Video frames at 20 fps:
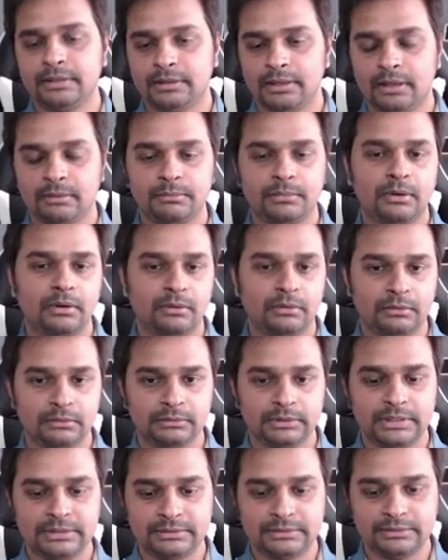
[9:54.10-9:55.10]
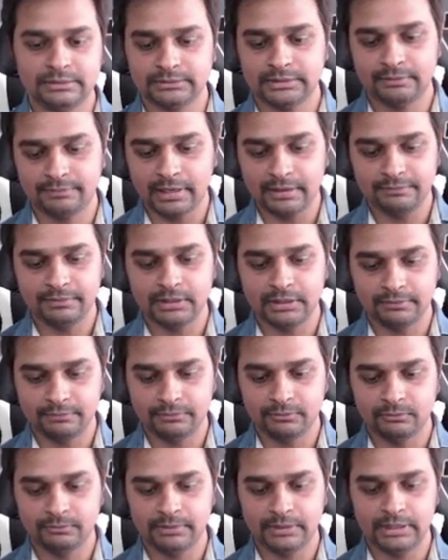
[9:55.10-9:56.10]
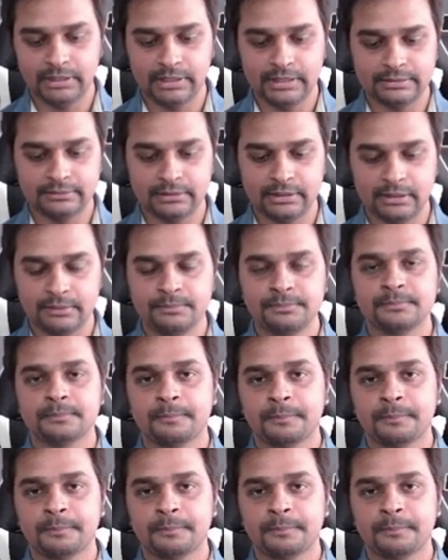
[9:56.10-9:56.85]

they have borrowed. It's just that 5-year, if you pay, let's say,